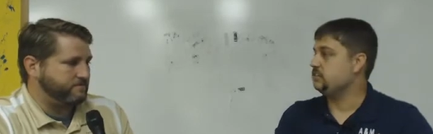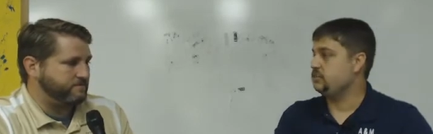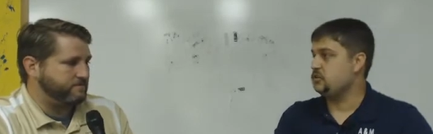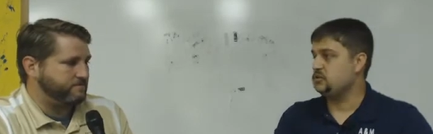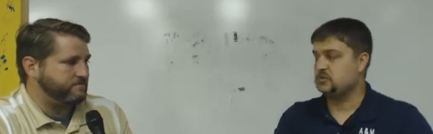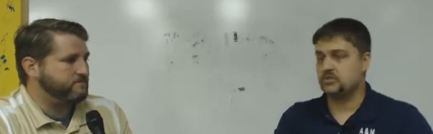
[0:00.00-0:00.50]

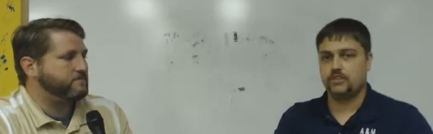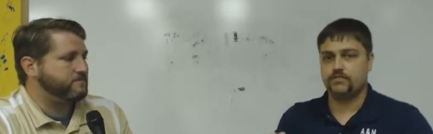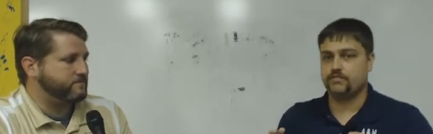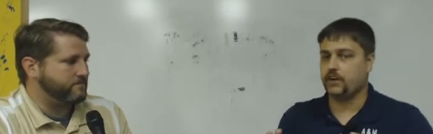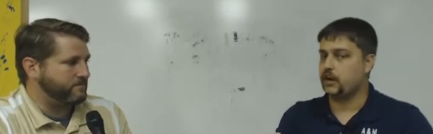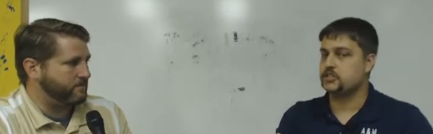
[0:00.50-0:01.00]
Speaker 1: of use.
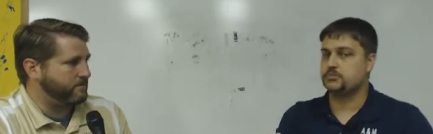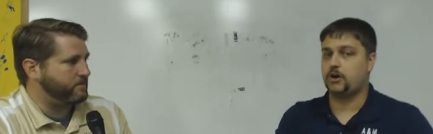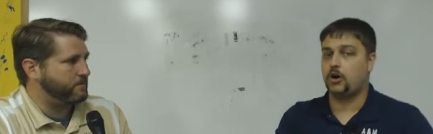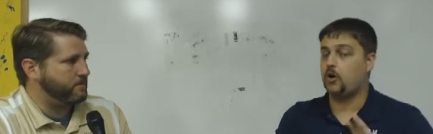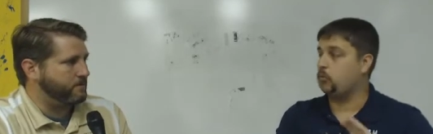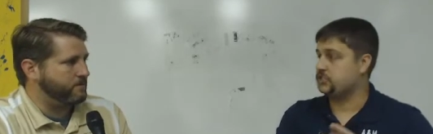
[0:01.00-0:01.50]
Very
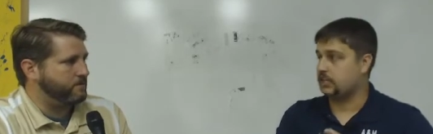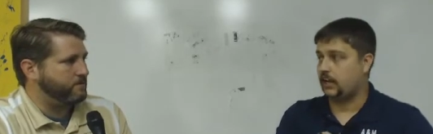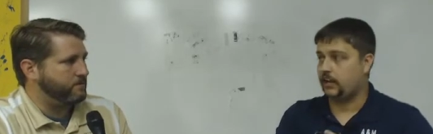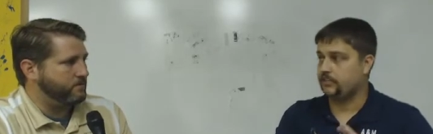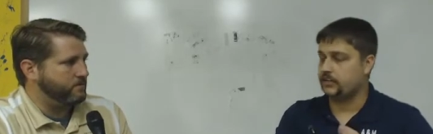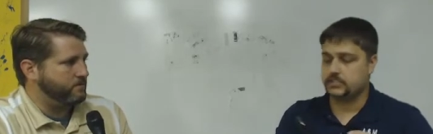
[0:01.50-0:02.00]
small, which
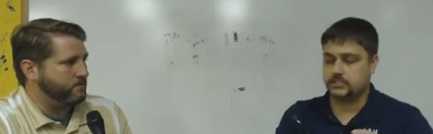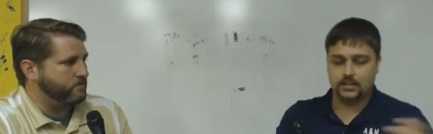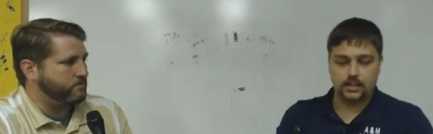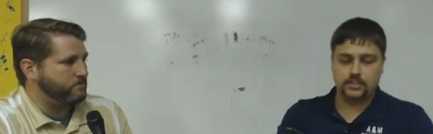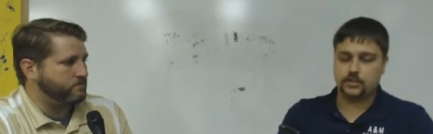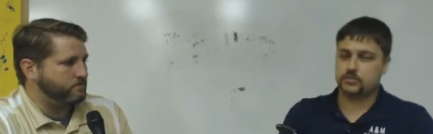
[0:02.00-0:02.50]
I love
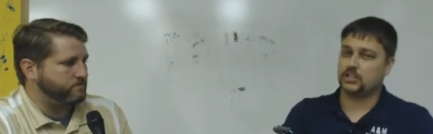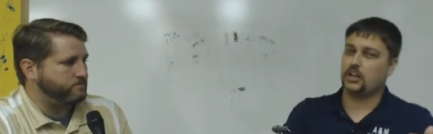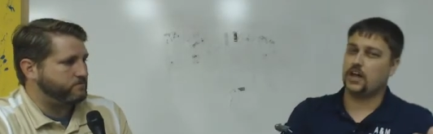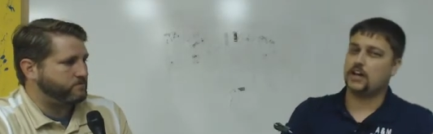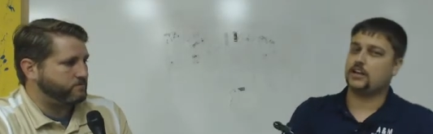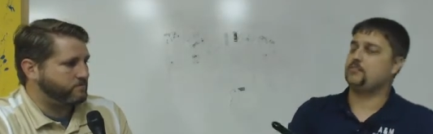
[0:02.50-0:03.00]
because there was a
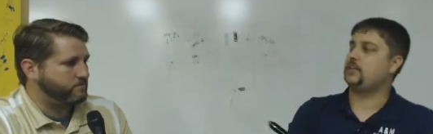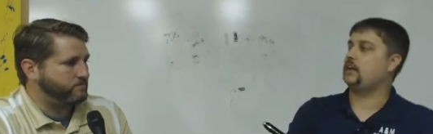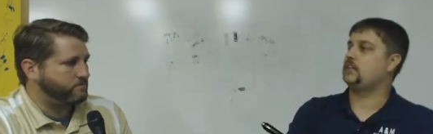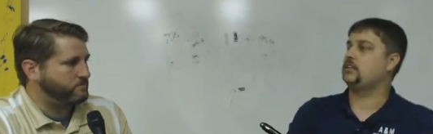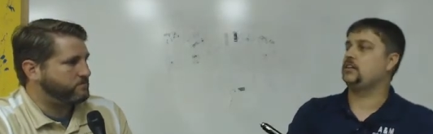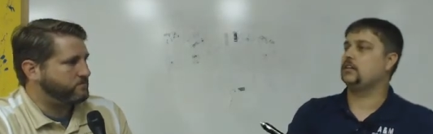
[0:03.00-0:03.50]
lot of them
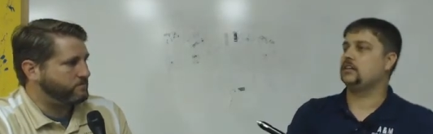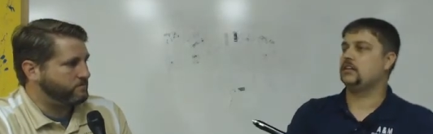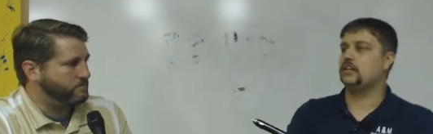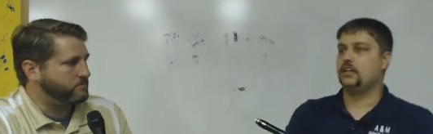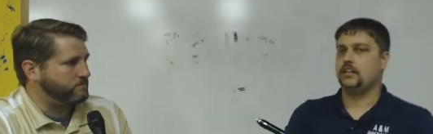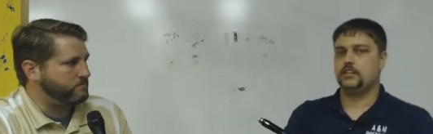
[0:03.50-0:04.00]
out
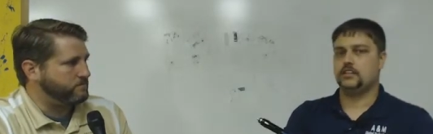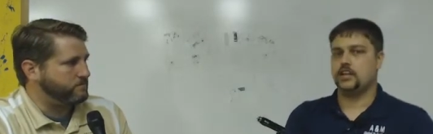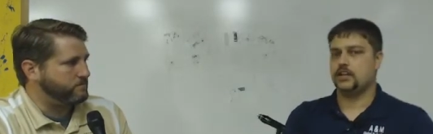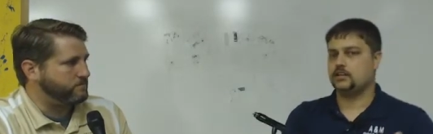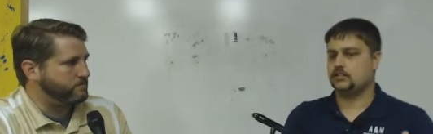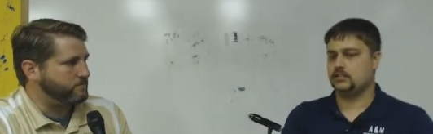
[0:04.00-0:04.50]
there
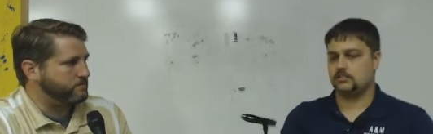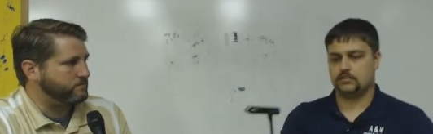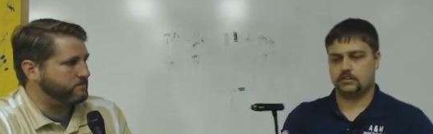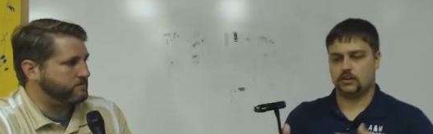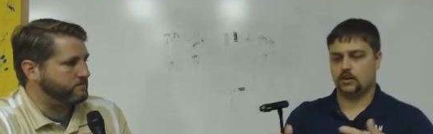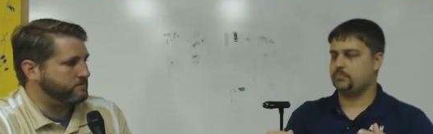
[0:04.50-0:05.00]
that
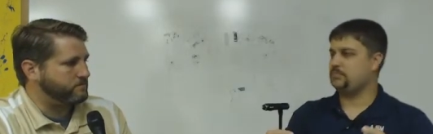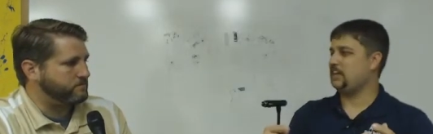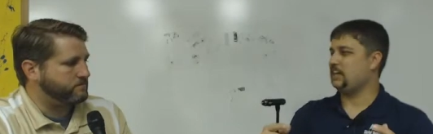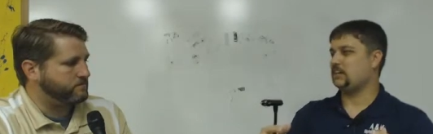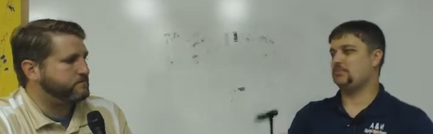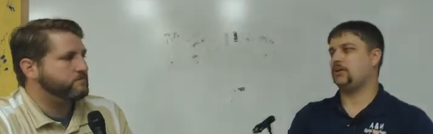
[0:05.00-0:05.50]
are
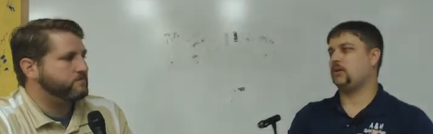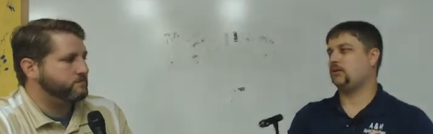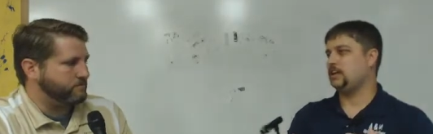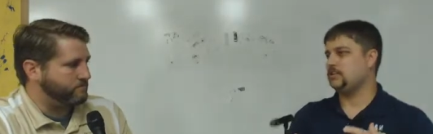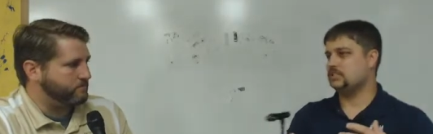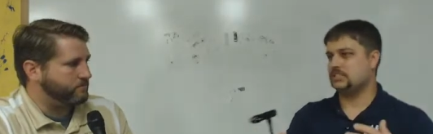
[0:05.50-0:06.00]
big and
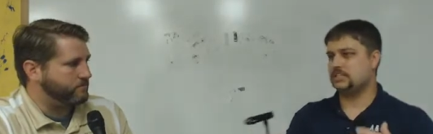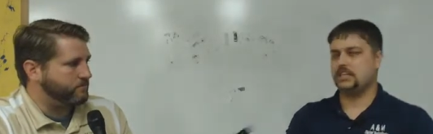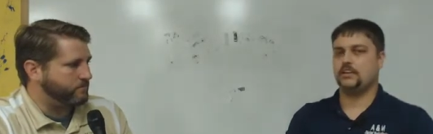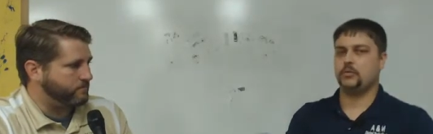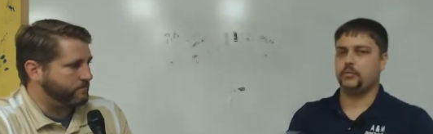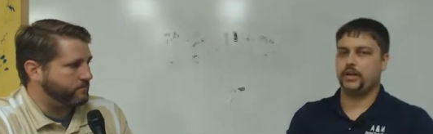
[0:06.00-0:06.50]
bulky and just
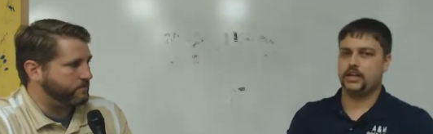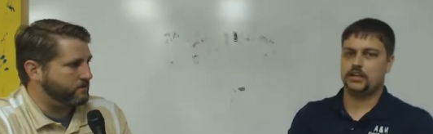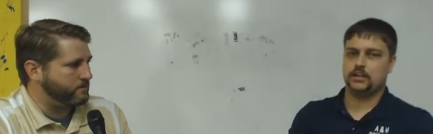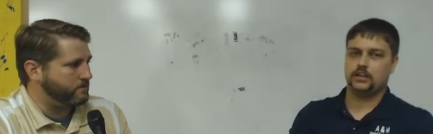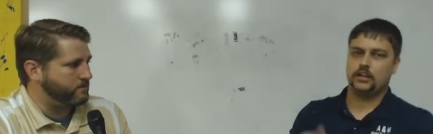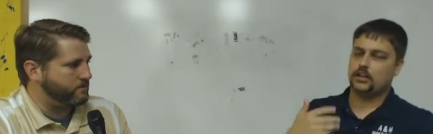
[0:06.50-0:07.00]
get in the
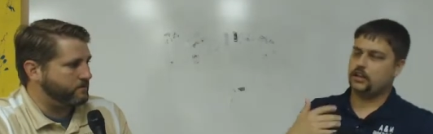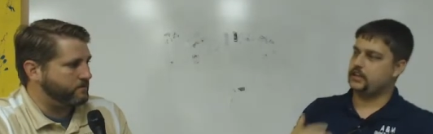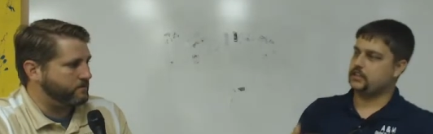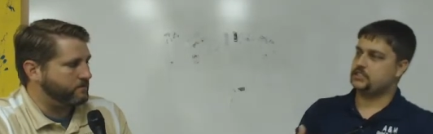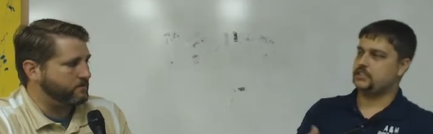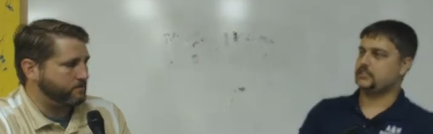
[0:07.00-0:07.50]
way. And
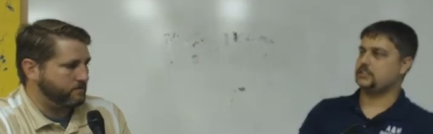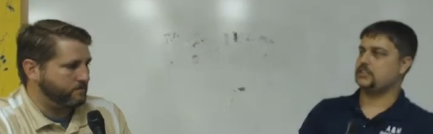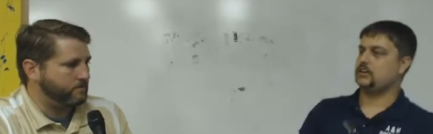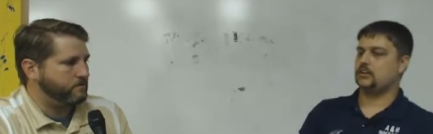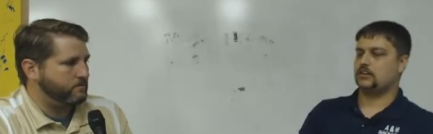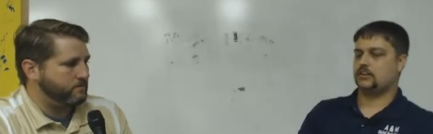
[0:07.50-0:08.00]
and seeing this
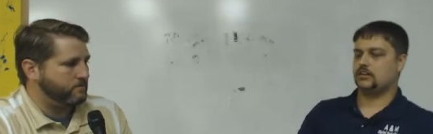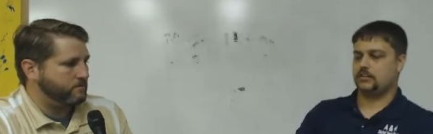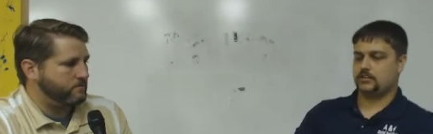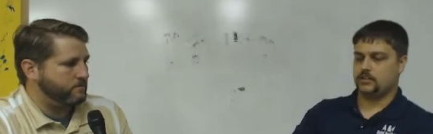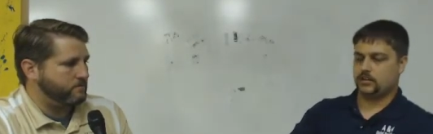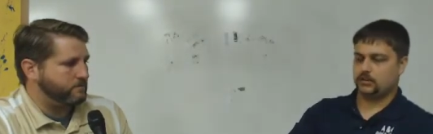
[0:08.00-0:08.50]
car,
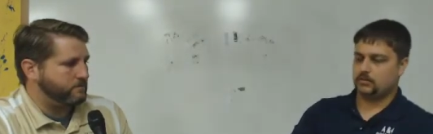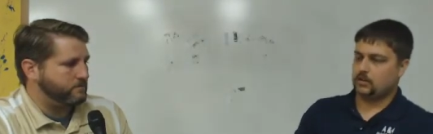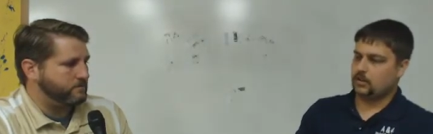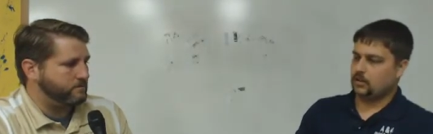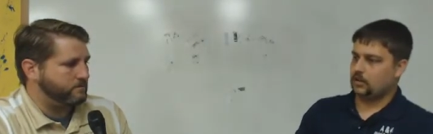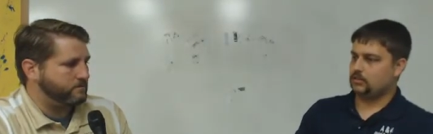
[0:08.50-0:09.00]
you know,
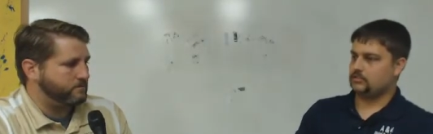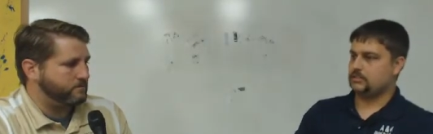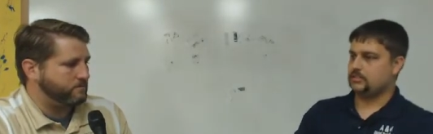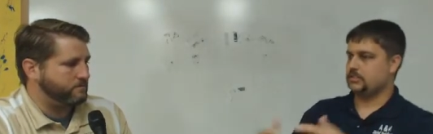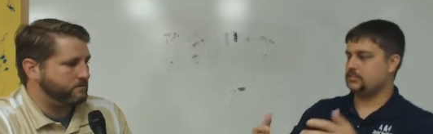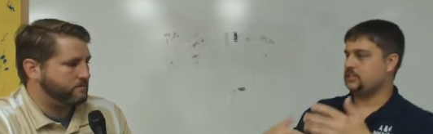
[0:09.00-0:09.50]

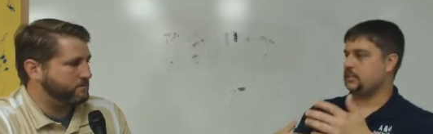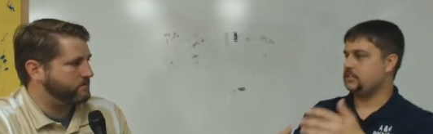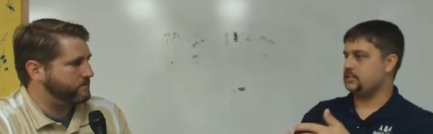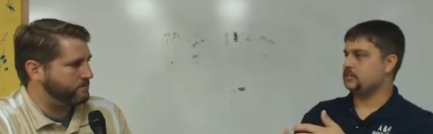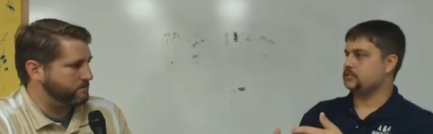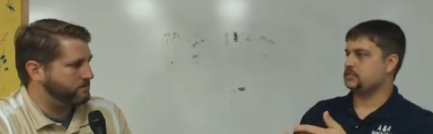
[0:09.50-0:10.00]
to
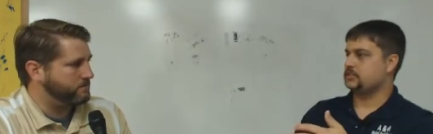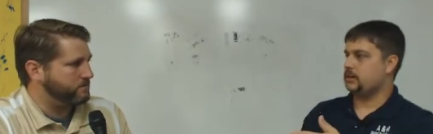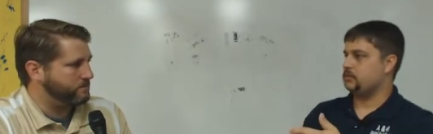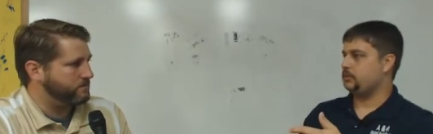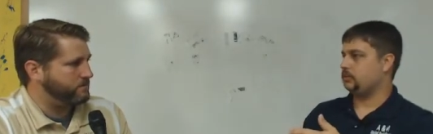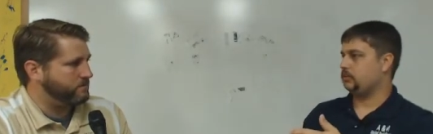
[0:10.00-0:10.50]
change gears is
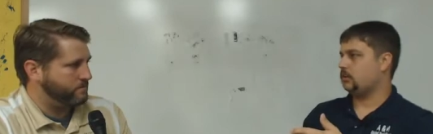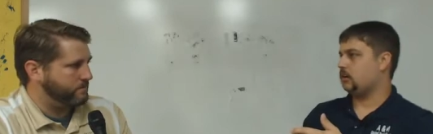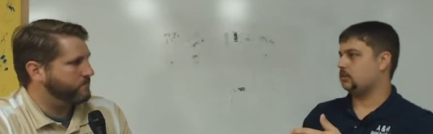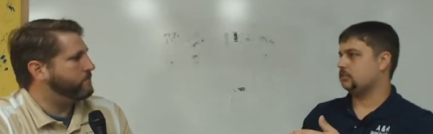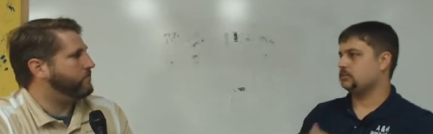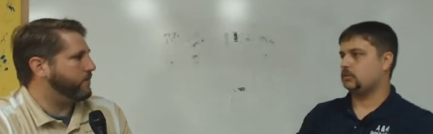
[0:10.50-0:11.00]
right in the middle of the
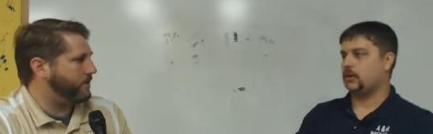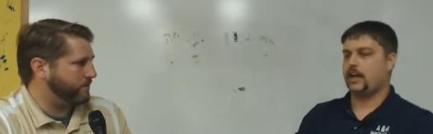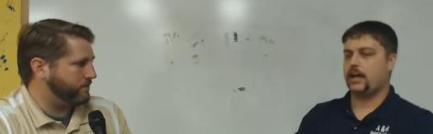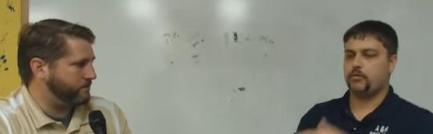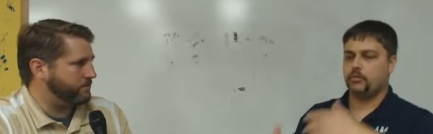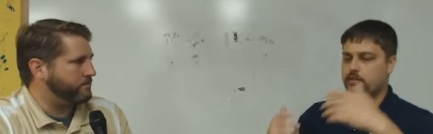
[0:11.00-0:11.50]
console,
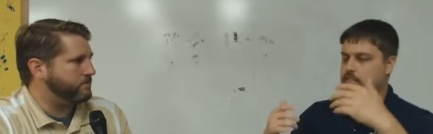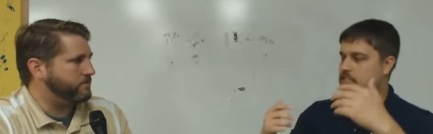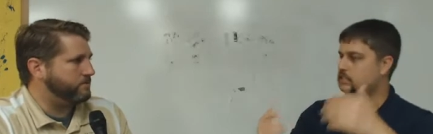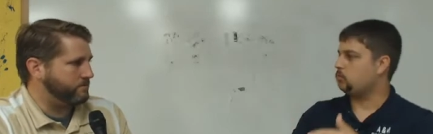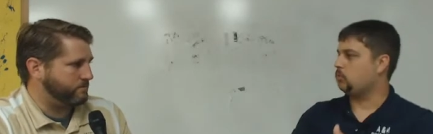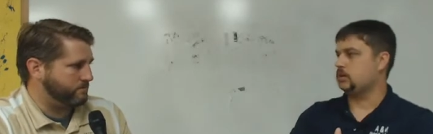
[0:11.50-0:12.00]
and I w-
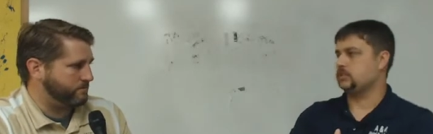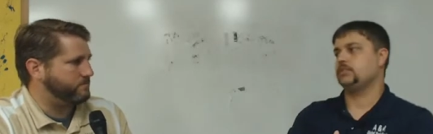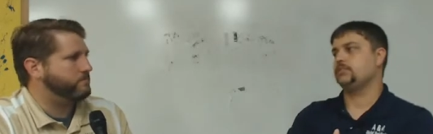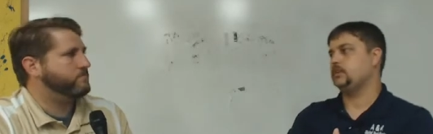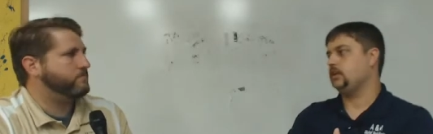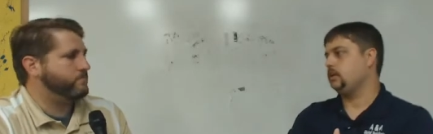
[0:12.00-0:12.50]
didn't want
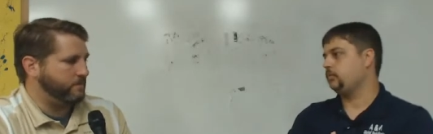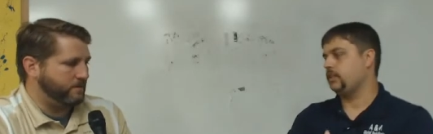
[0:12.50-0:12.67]
something in the